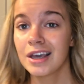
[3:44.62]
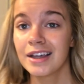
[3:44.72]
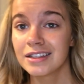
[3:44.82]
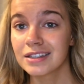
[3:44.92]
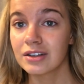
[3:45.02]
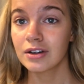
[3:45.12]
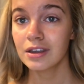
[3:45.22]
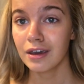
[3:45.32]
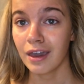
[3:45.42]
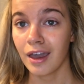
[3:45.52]
It's literally
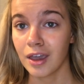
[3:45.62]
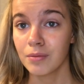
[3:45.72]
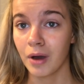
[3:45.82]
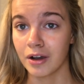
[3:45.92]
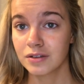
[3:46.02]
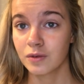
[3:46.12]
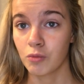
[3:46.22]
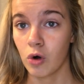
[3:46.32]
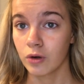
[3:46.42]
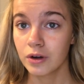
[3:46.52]
like $8 from
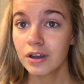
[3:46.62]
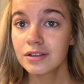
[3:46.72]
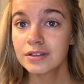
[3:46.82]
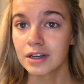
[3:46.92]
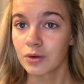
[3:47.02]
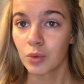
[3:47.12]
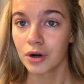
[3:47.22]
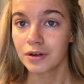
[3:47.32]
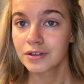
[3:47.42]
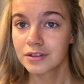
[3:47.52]
Walgreens, and it
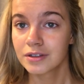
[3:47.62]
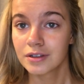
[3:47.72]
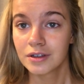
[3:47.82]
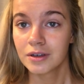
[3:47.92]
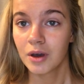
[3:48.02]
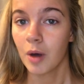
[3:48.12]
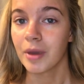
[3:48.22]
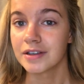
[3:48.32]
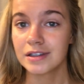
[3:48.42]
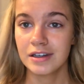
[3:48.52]
works
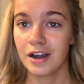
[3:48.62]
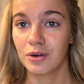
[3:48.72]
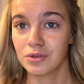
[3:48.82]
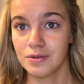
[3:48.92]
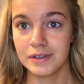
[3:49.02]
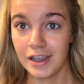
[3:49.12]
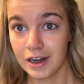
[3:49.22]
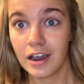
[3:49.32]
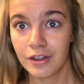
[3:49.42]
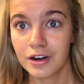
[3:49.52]
amazing. I don't use
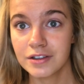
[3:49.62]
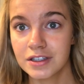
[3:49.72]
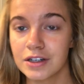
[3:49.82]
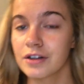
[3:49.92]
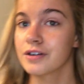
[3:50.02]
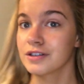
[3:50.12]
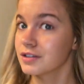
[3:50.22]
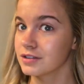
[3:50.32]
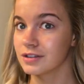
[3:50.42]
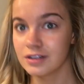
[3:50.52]
any other concealer. This
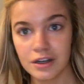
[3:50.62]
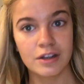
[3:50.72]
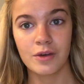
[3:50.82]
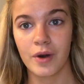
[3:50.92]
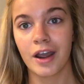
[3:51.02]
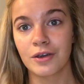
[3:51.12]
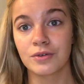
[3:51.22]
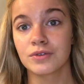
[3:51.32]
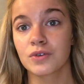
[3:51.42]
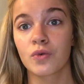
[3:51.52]
is literally what I
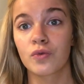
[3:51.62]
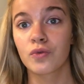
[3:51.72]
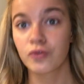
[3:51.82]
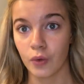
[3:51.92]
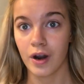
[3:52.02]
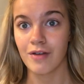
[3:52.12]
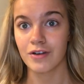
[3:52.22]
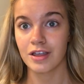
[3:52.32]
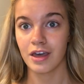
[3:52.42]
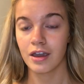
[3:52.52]
use for
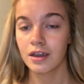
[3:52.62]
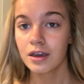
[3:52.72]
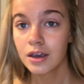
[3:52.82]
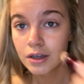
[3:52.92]
everything.